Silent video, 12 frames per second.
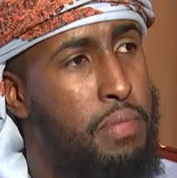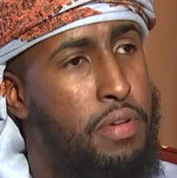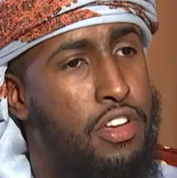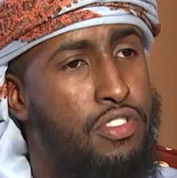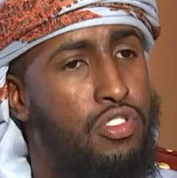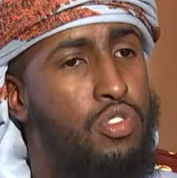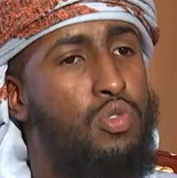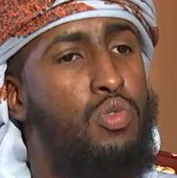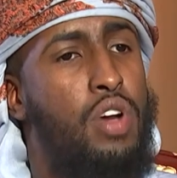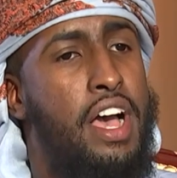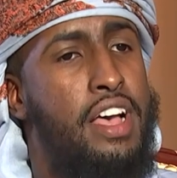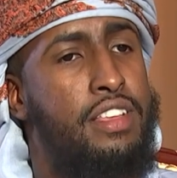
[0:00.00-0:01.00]
the person
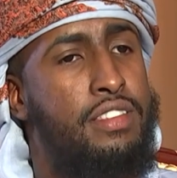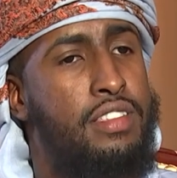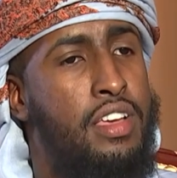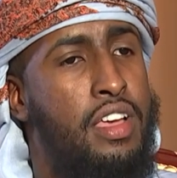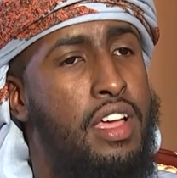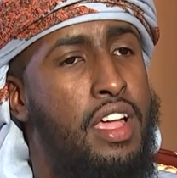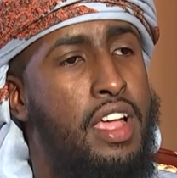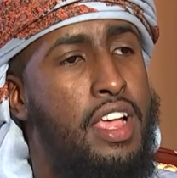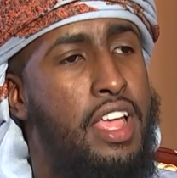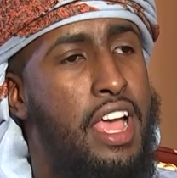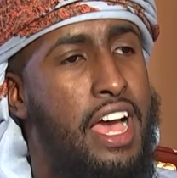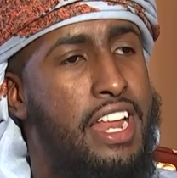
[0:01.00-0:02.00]
who has
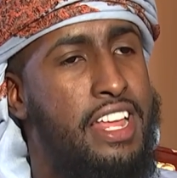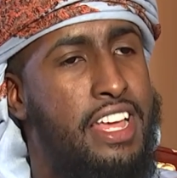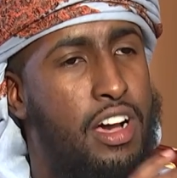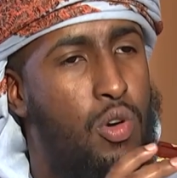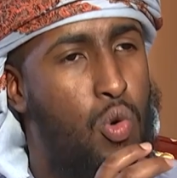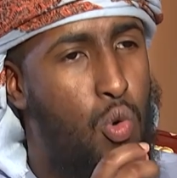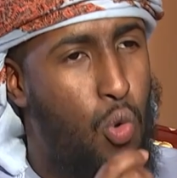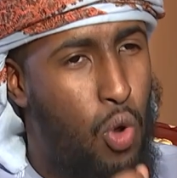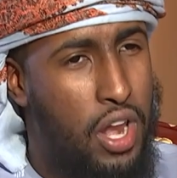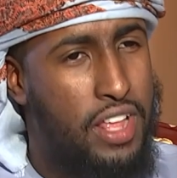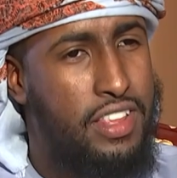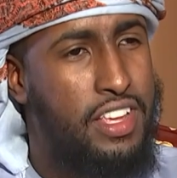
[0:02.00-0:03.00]
a
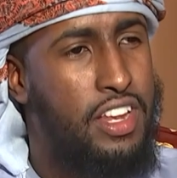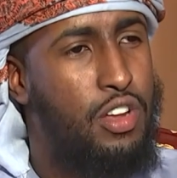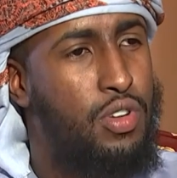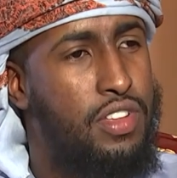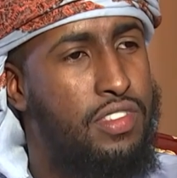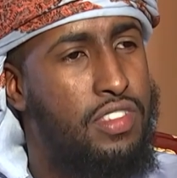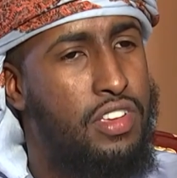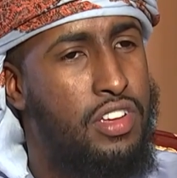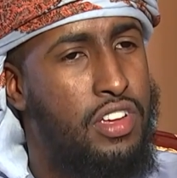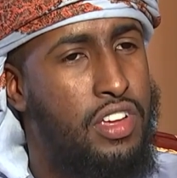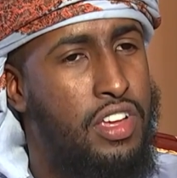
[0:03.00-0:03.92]
quality known as